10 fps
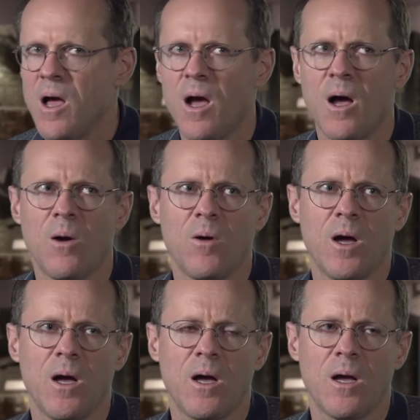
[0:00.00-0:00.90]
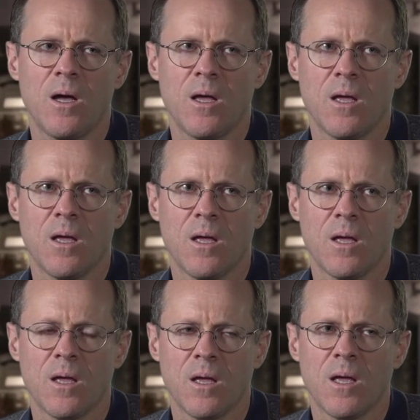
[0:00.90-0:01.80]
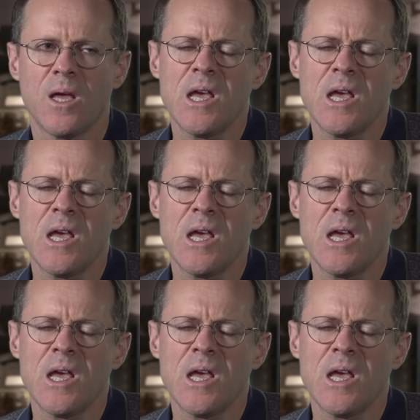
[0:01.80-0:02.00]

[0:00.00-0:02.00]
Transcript: Oh. You started working at ROLM.